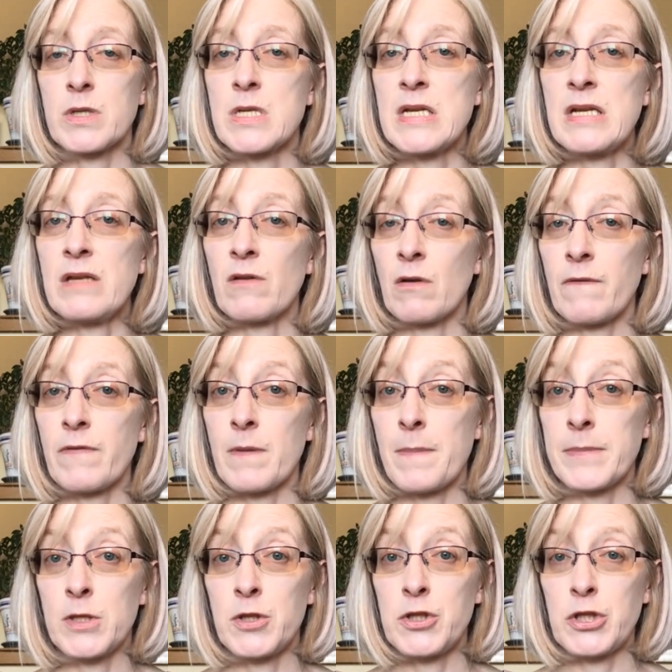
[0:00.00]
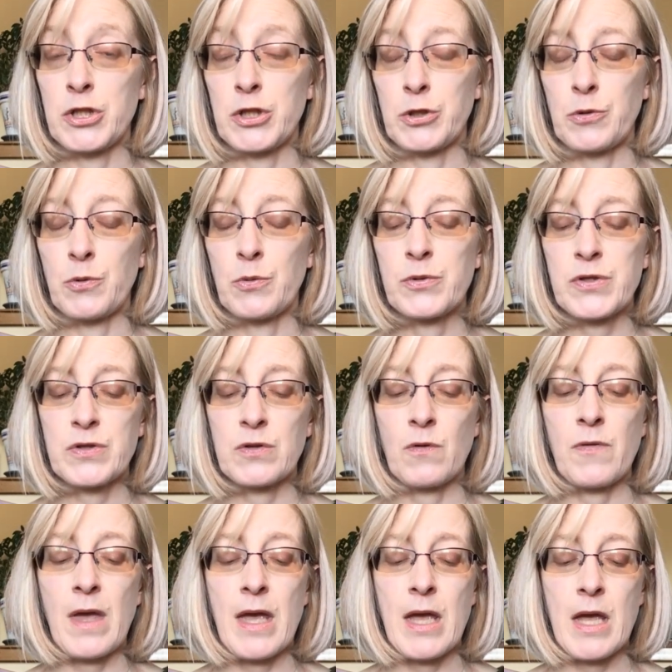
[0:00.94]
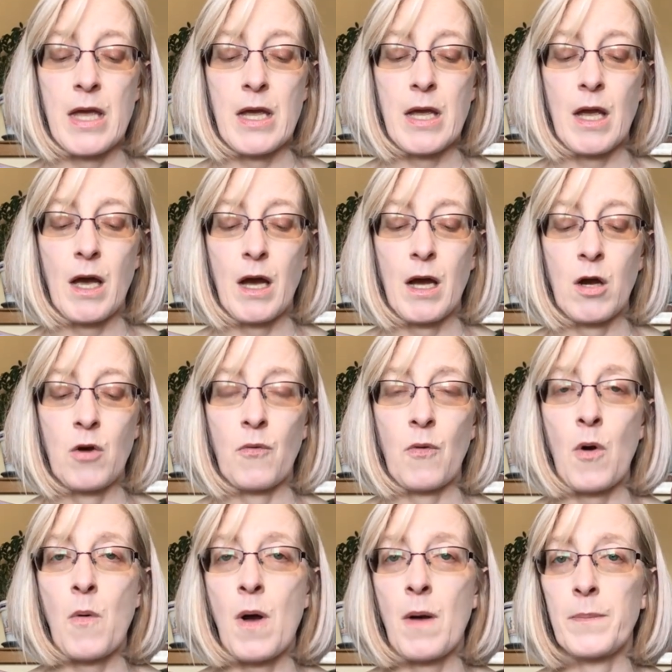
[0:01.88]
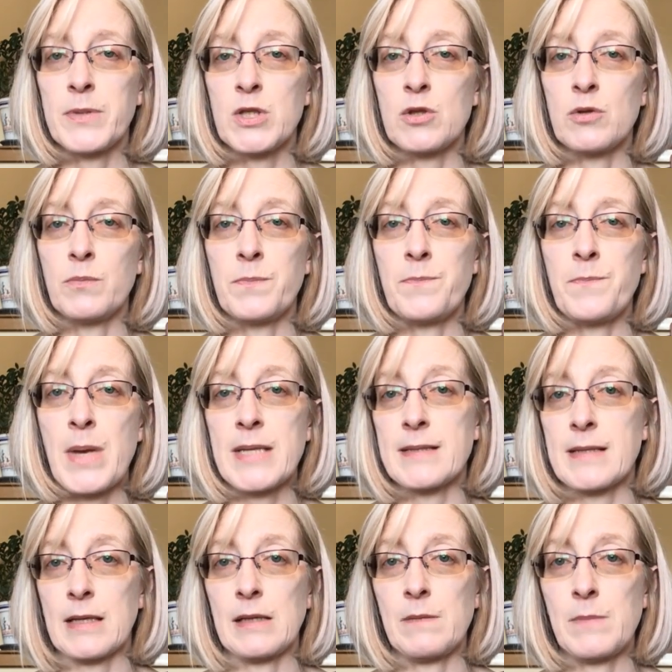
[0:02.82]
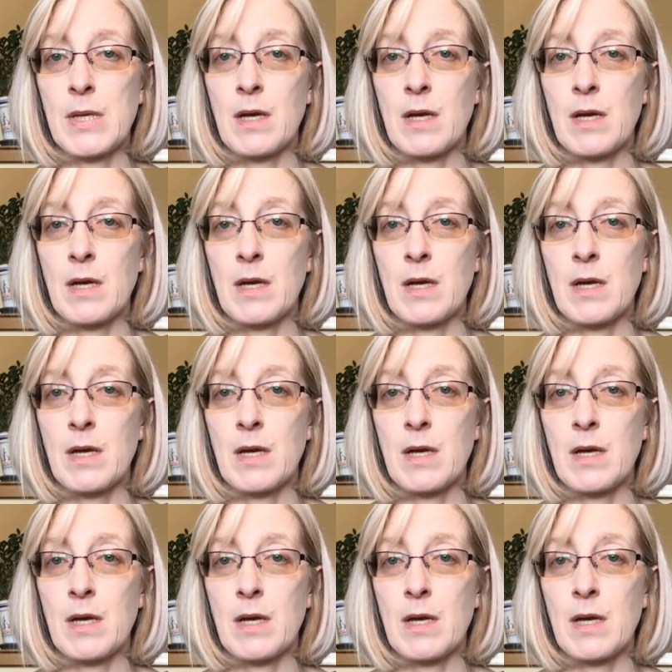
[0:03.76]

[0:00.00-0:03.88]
Neither of them do. So they grow up to basically